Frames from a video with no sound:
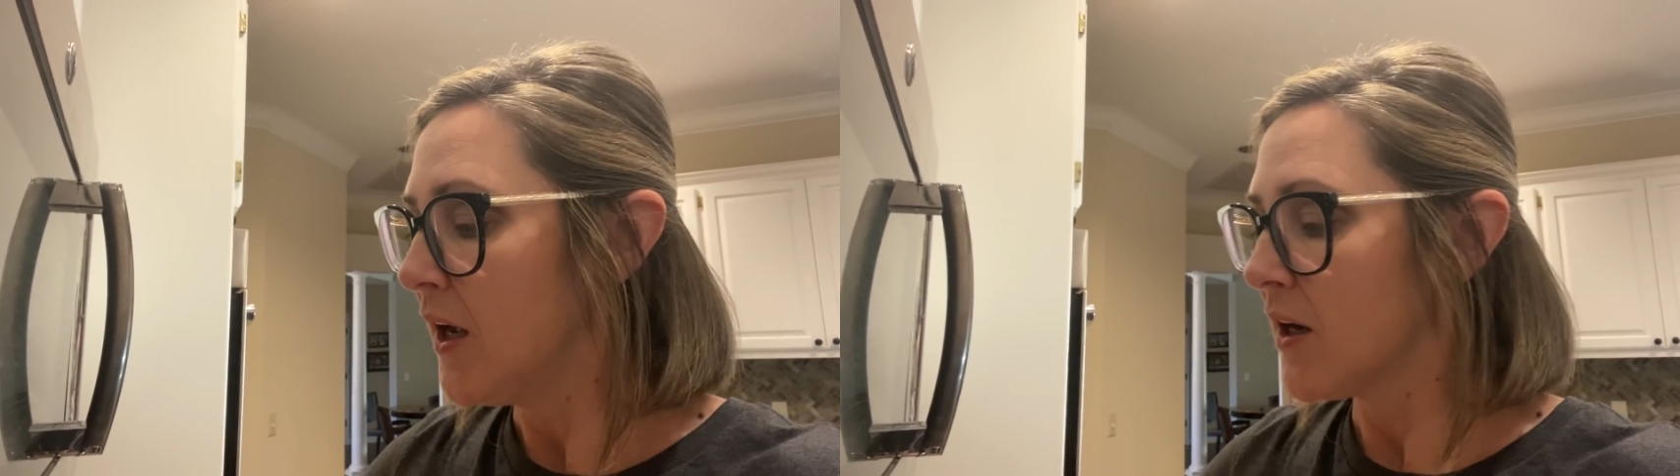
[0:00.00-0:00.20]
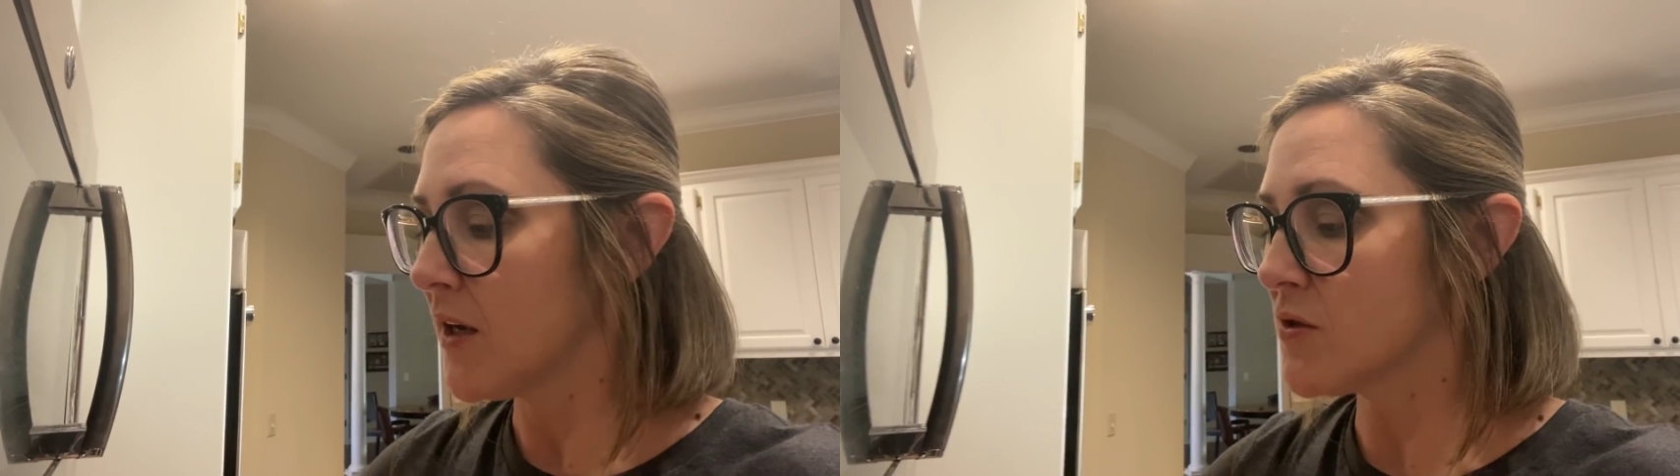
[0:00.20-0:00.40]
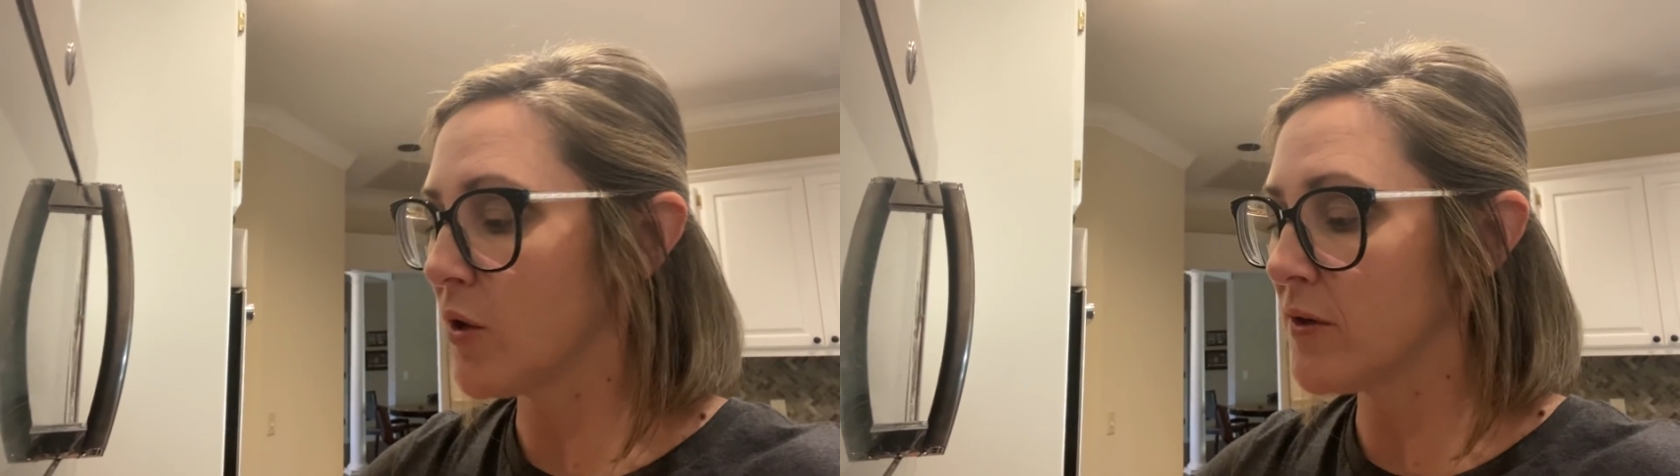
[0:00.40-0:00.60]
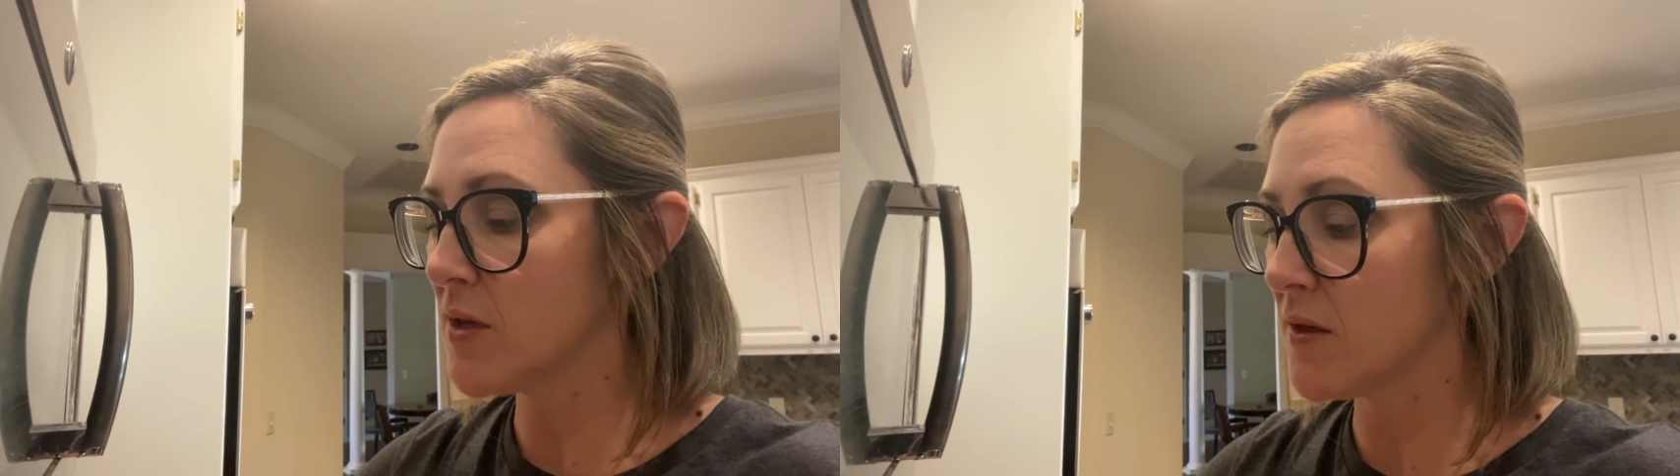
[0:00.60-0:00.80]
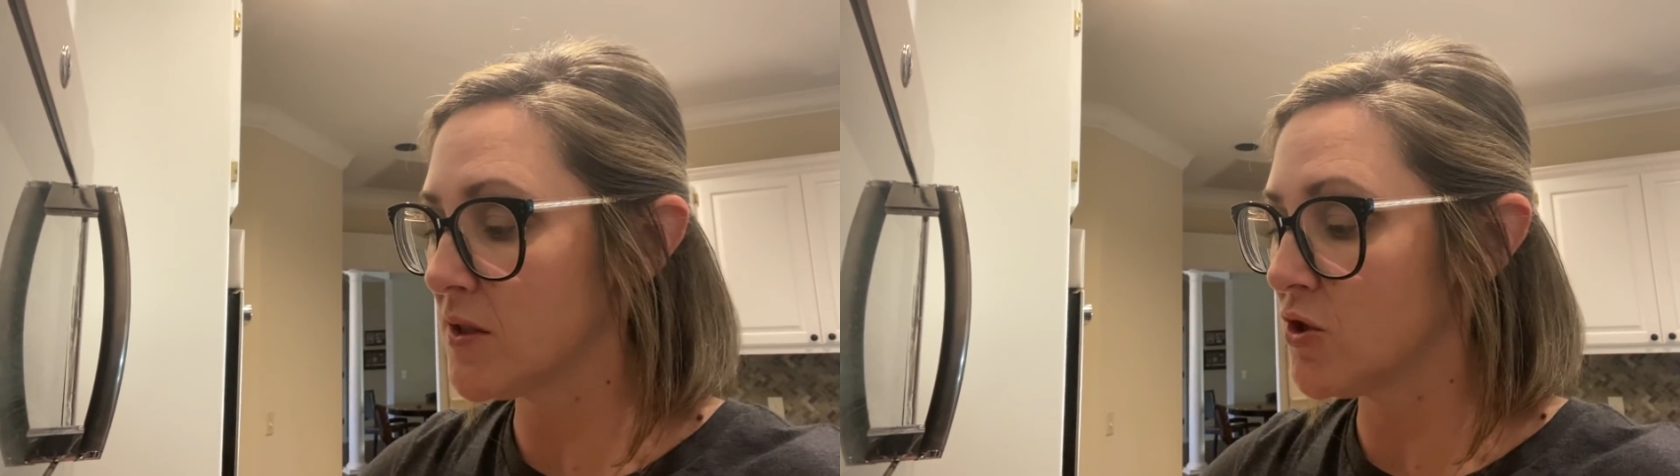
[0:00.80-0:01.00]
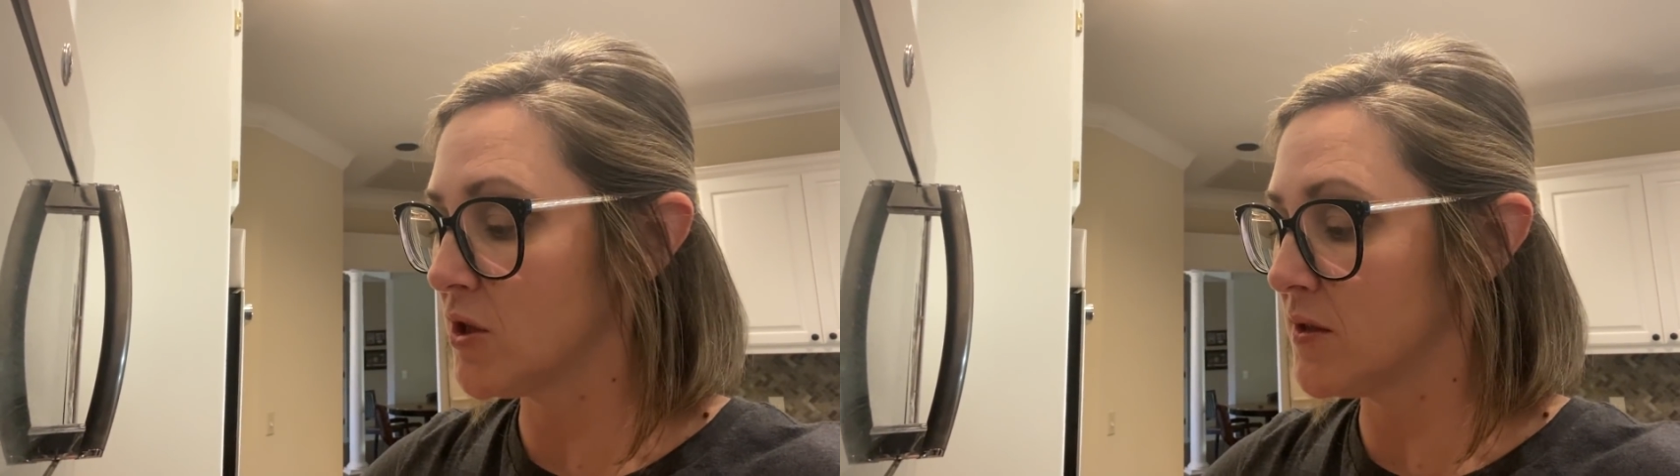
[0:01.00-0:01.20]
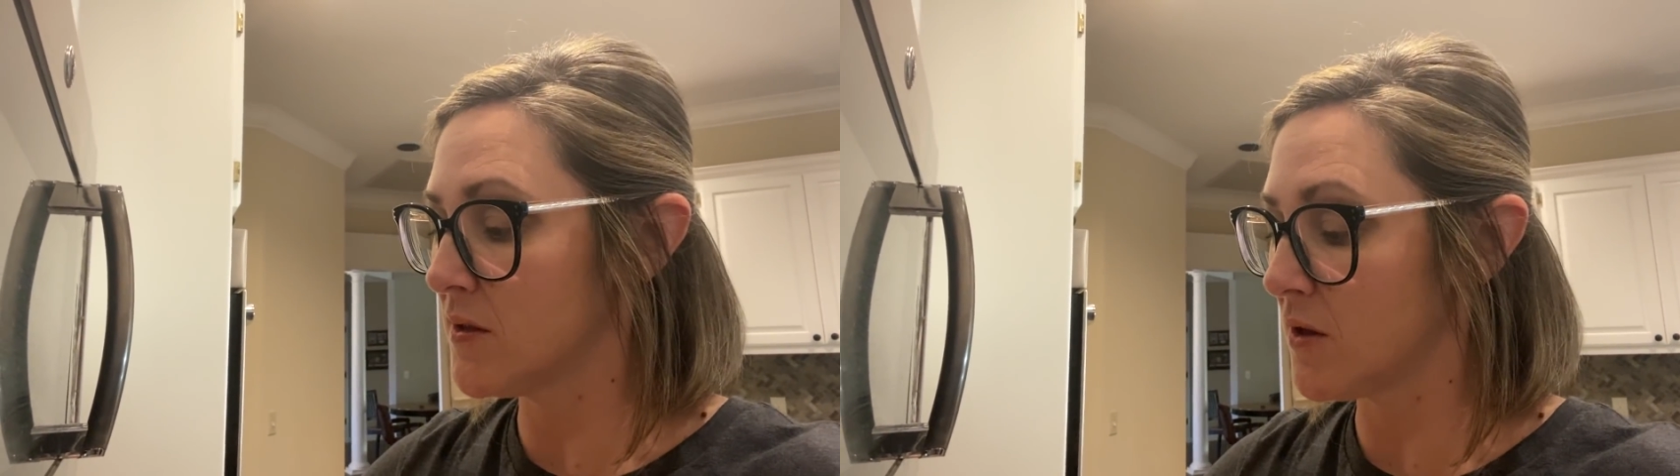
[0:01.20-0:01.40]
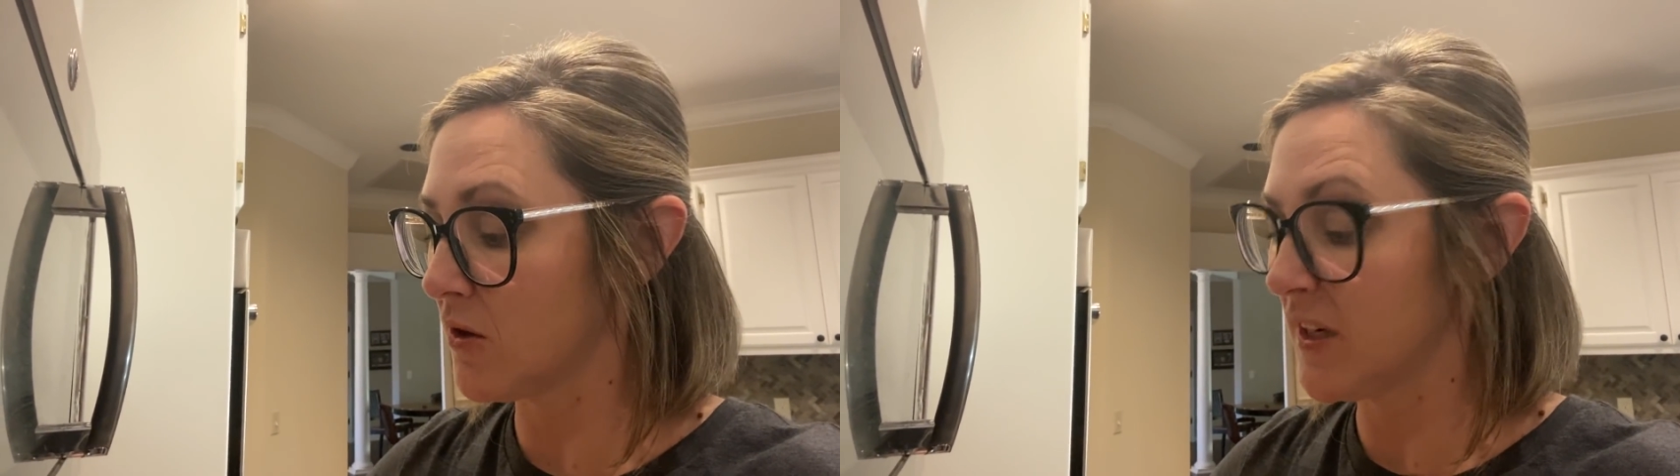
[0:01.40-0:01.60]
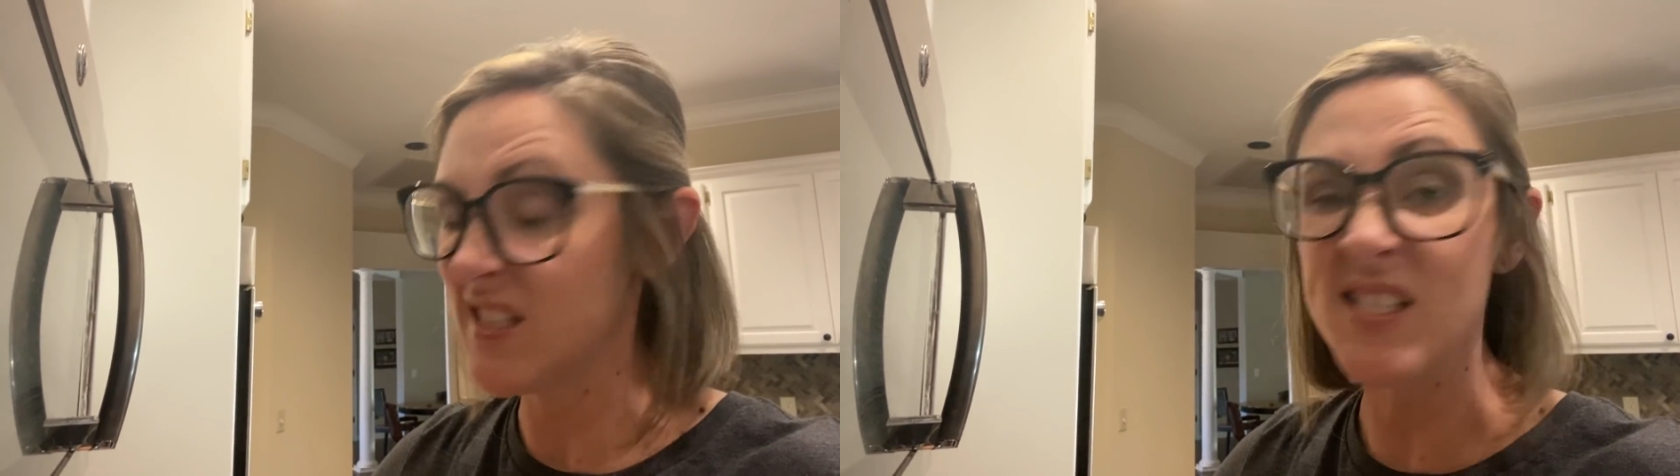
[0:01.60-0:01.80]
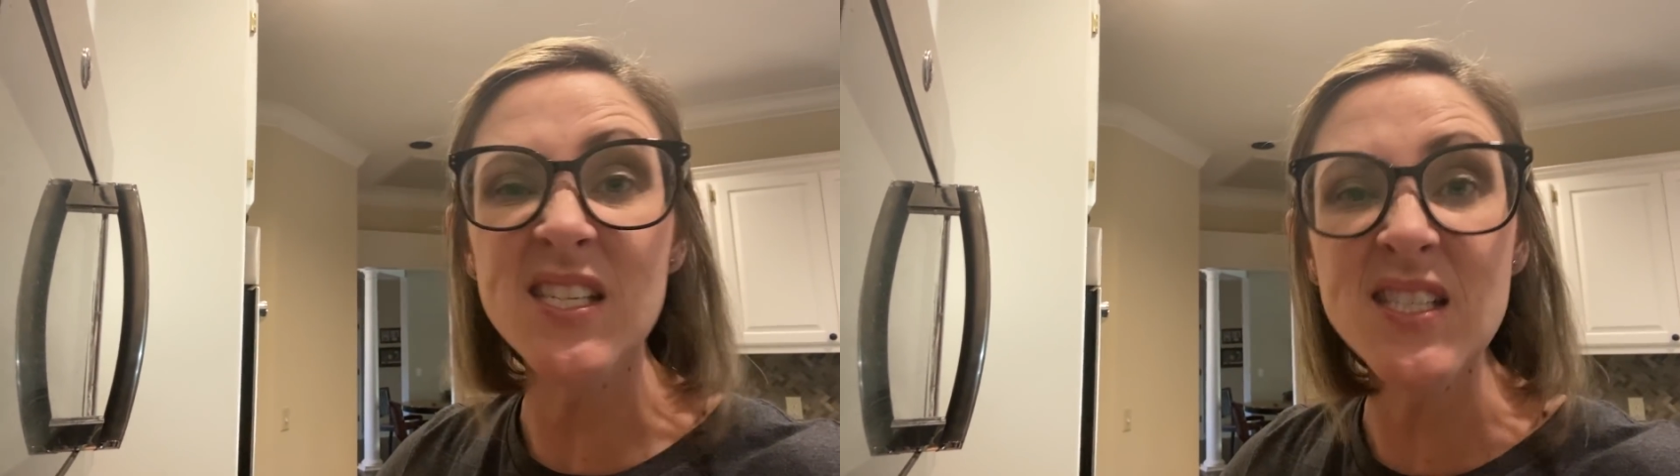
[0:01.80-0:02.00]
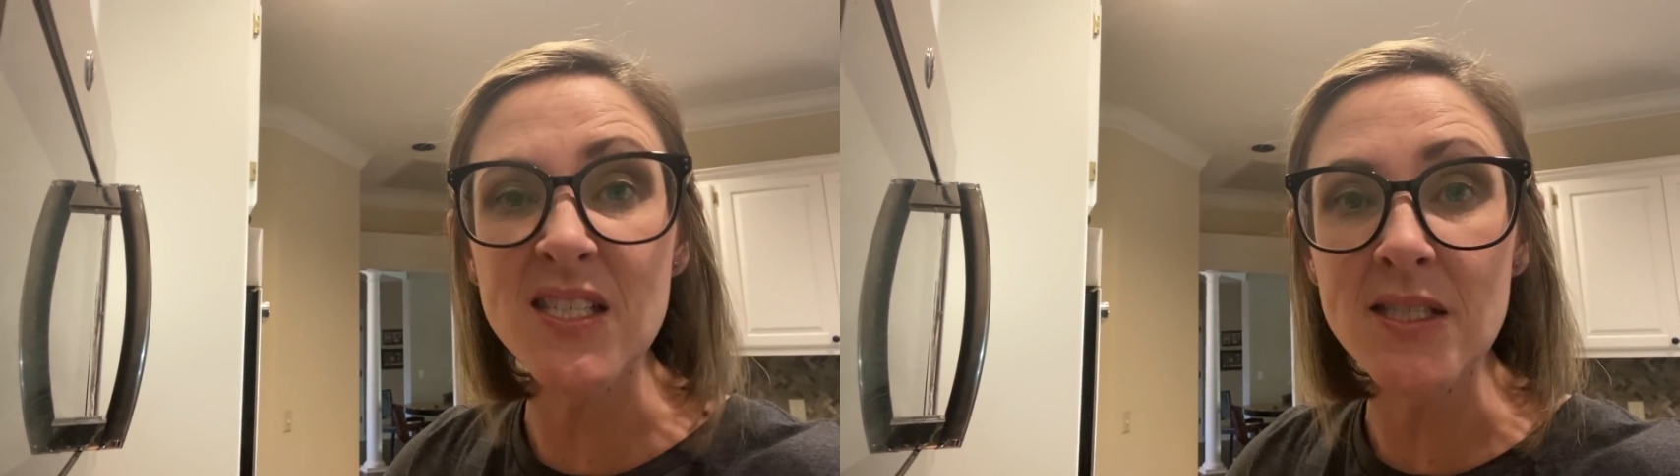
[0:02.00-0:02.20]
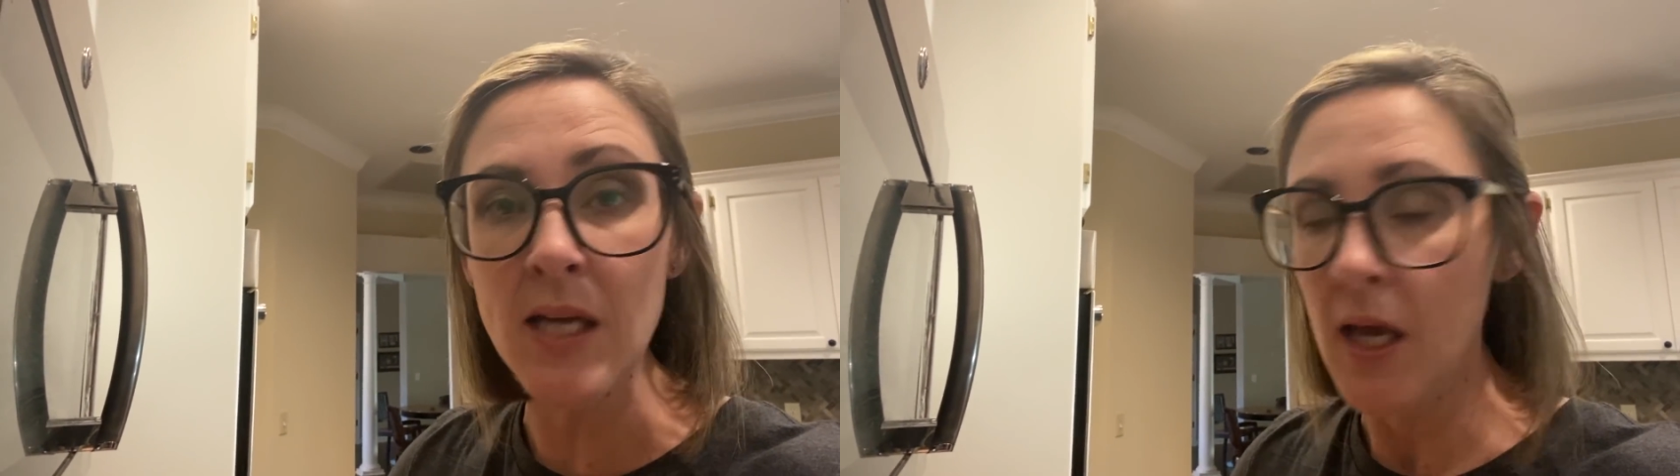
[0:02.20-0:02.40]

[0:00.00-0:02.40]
because ground sausage is already seasoned.